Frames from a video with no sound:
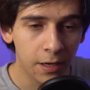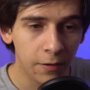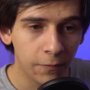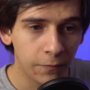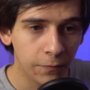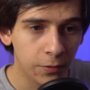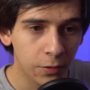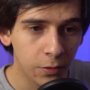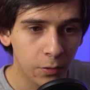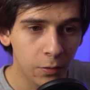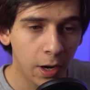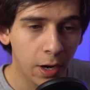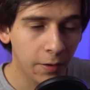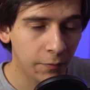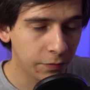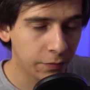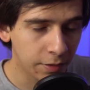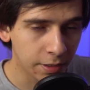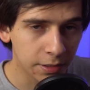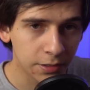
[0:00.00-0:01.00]
If you
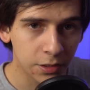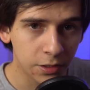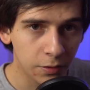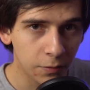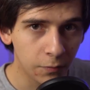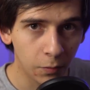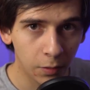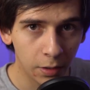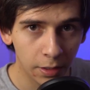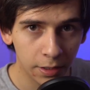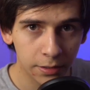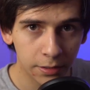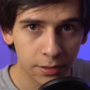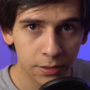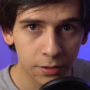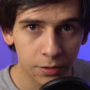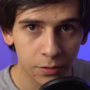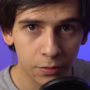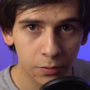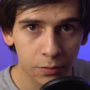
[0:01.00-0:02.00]
have things that you've wanted to
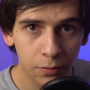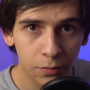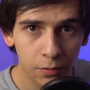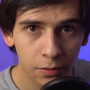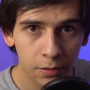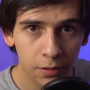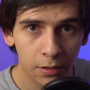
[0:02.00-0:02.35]
do